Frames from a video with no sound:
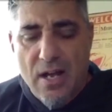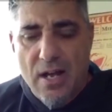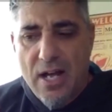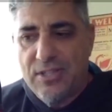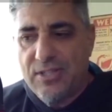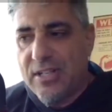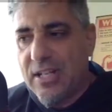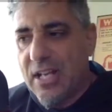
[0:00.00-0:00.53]
I
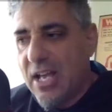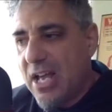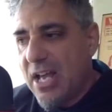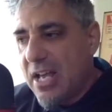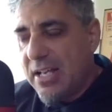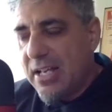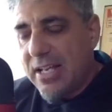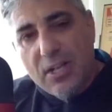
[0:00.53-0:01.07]
said,
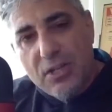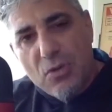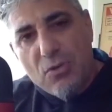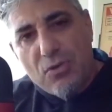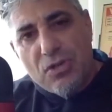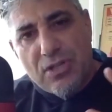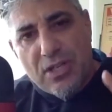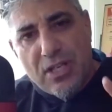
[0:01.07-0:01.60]
can you
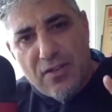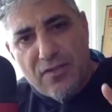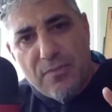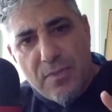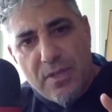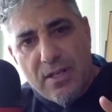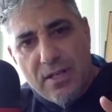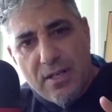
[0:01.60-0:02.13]
just give
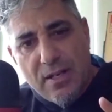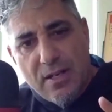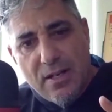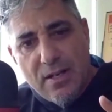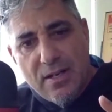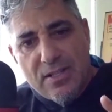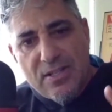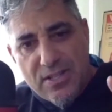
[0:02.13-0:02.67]
me
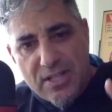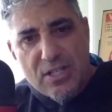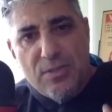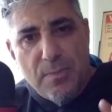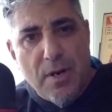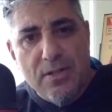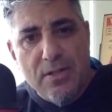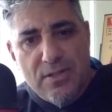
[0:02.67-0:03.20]
6
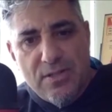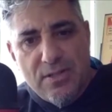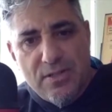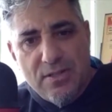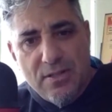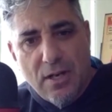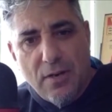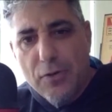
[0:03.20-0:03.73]
months
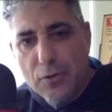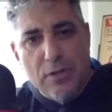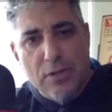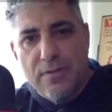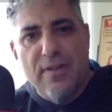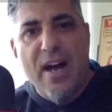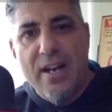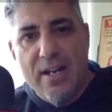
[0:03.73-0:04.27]
of your
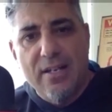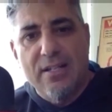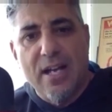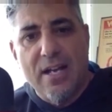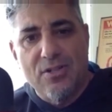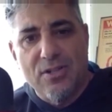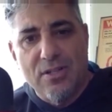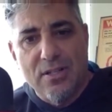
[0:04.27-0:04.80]
undivided
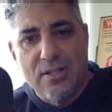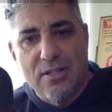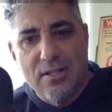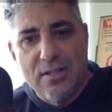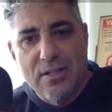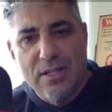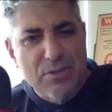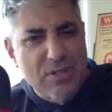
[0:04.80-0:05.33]
attention?
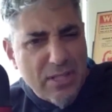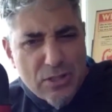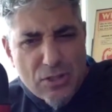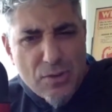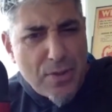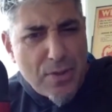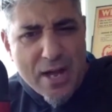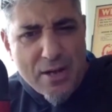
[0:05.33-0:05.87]
It was like
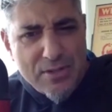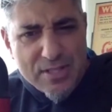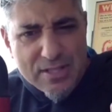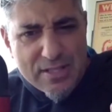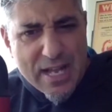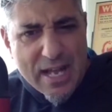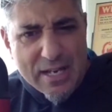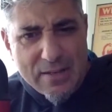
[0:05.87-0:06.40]

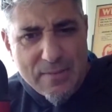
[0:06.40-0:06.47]
2010.